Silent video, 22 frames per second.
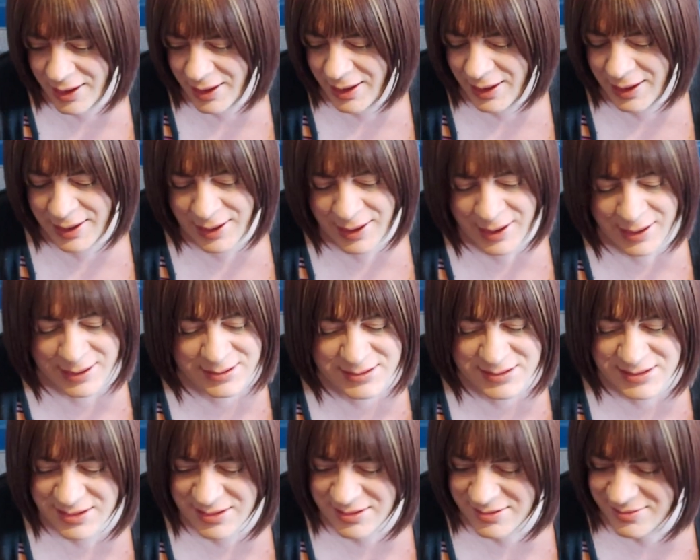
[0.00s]

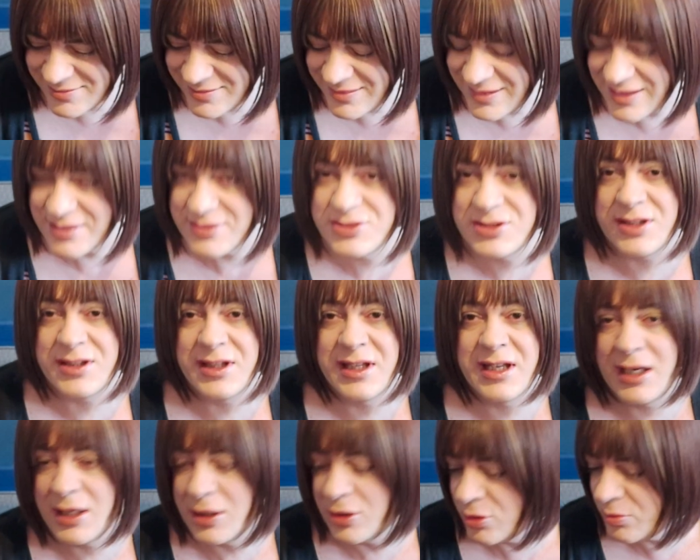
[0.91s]
and something
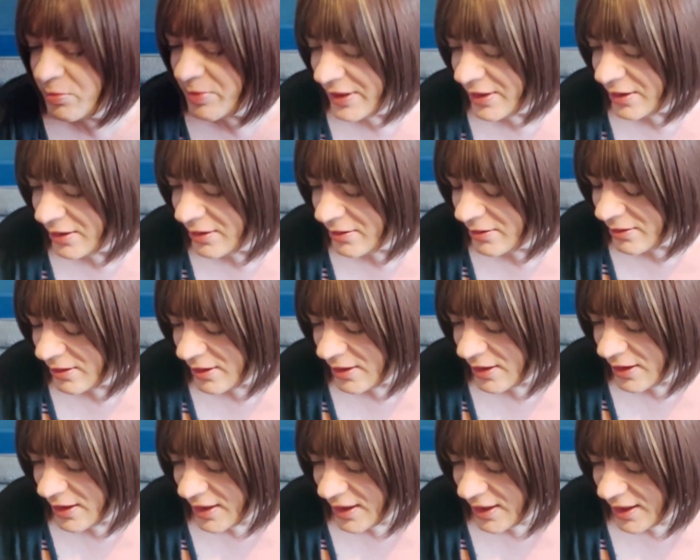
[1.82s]
a little bit
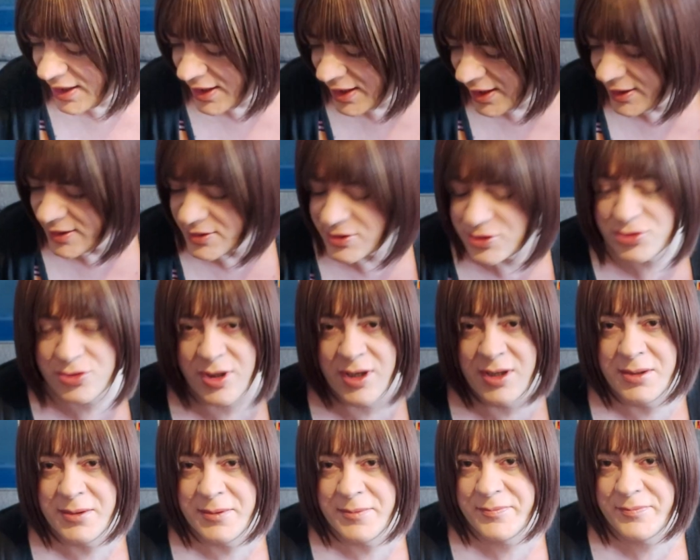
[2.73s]

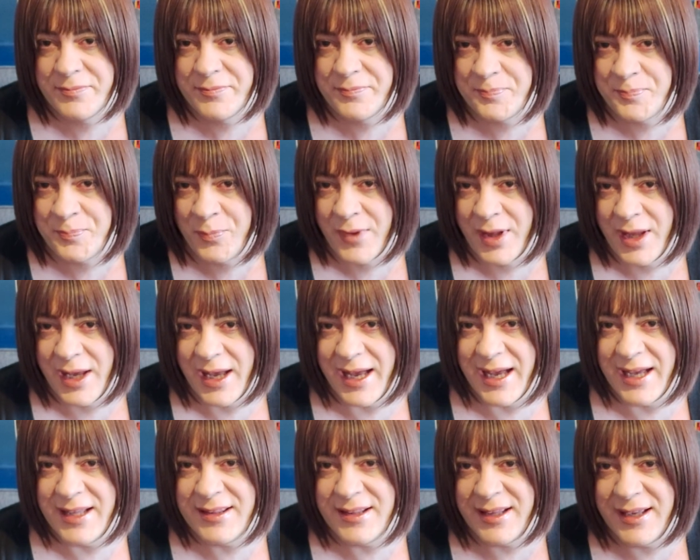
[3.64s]
extra,
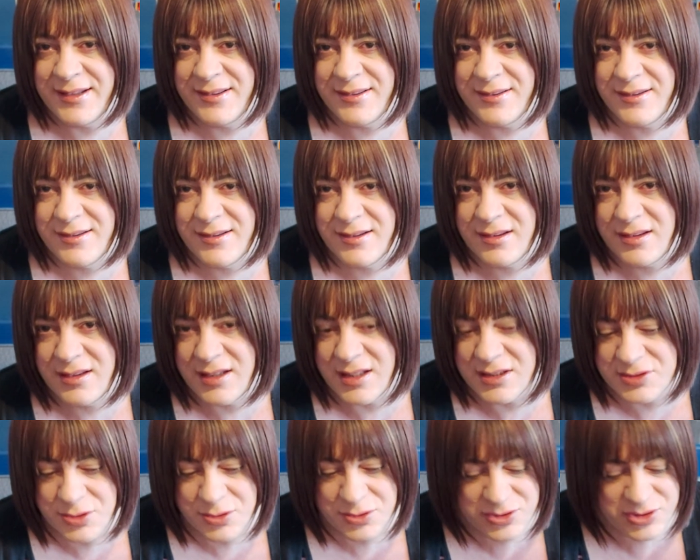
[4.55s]
and then
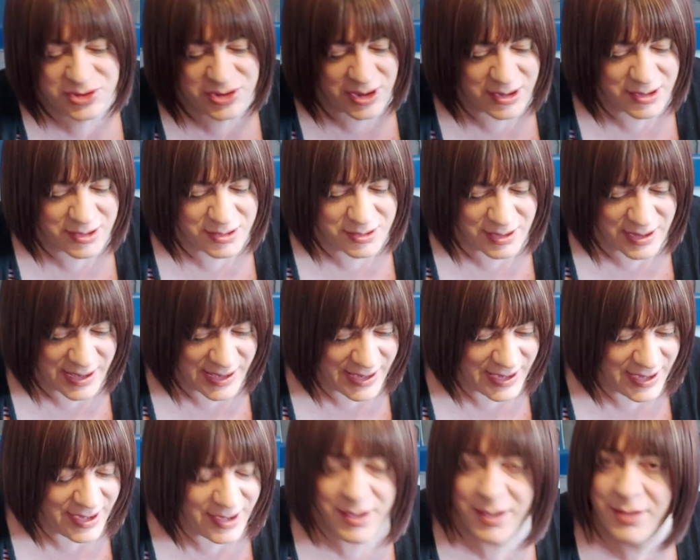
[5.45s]
there's also
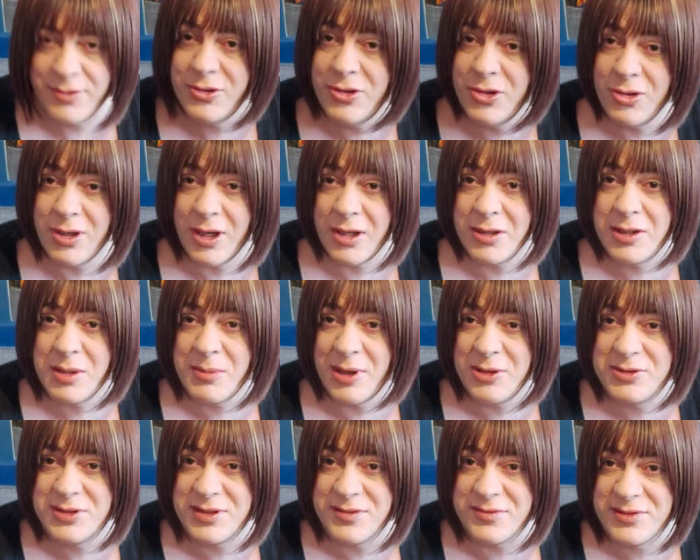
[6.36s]
a new
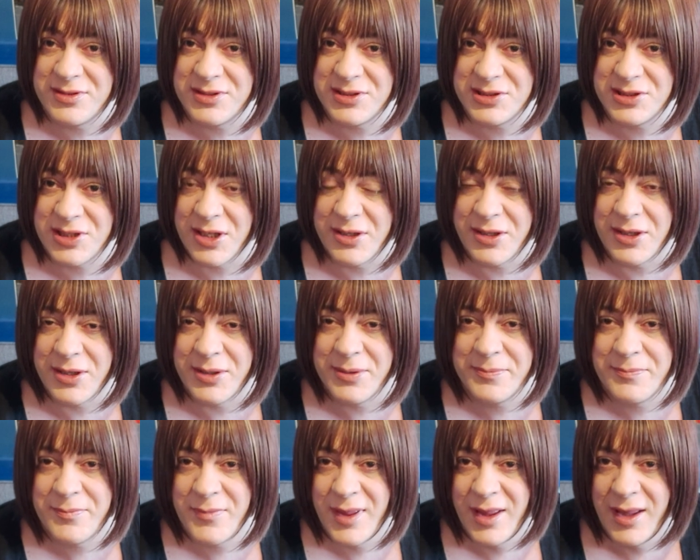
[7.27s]
locomotive to show you,
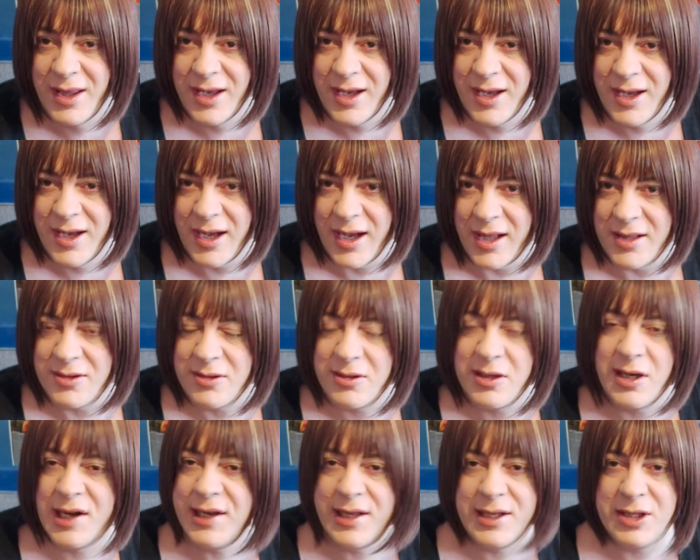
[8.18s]
and I'm
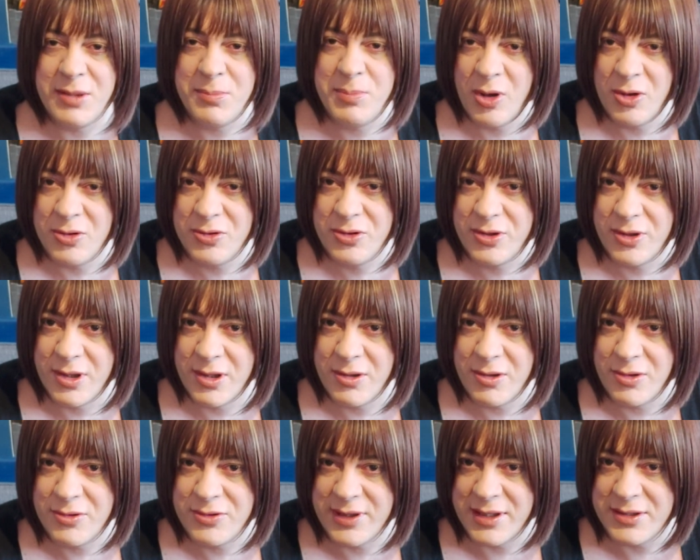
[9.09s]
going to let you ponder
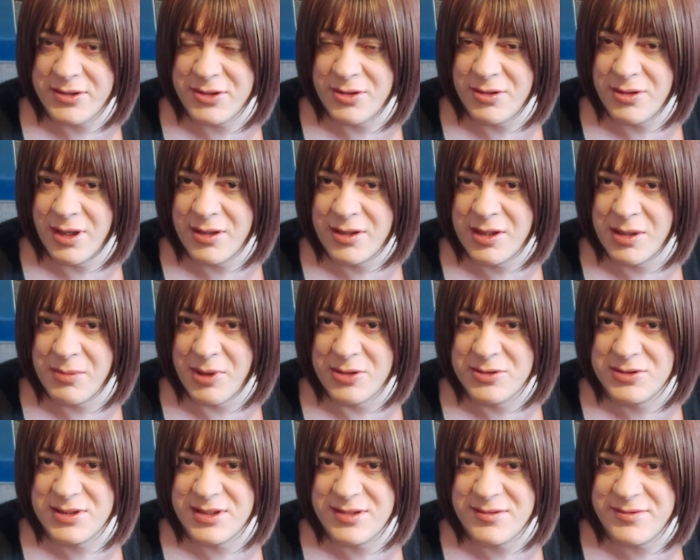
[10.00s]
on that new
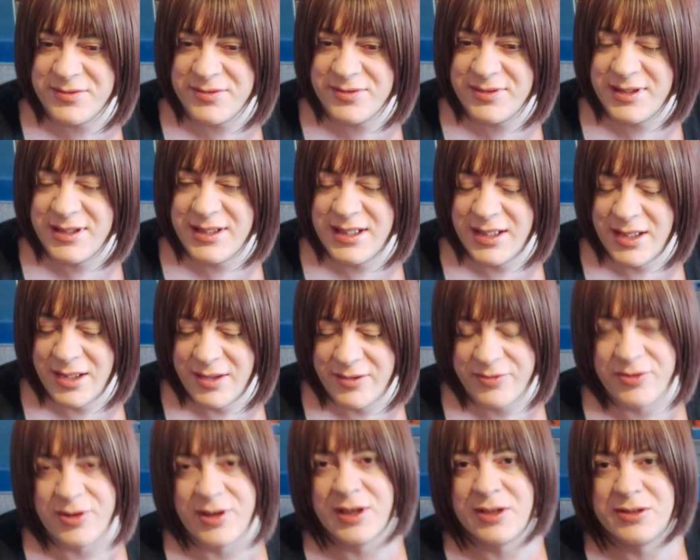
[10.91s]
locomotive
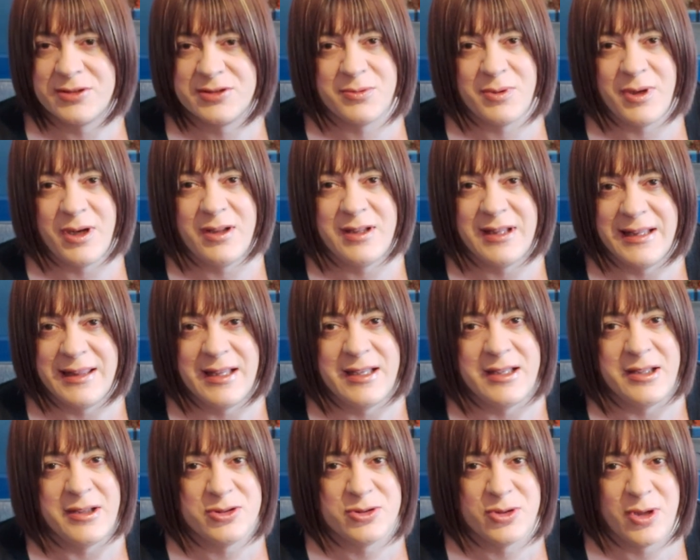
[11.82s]
for a little while and let
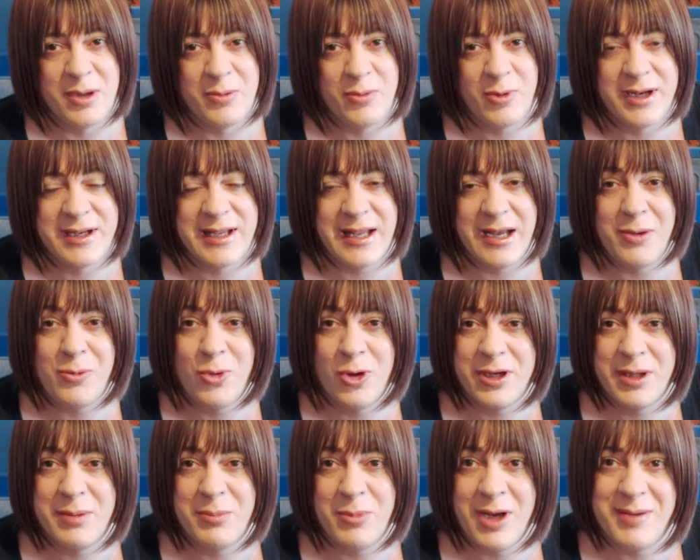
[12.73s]
you try and work out what
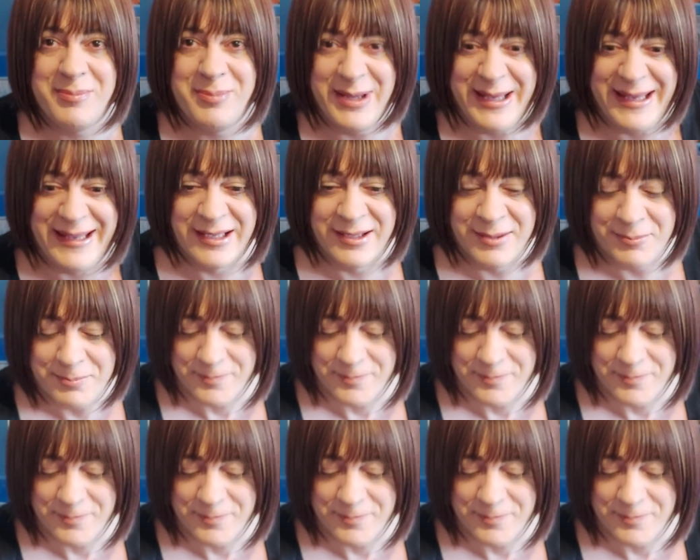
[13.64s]
it might be.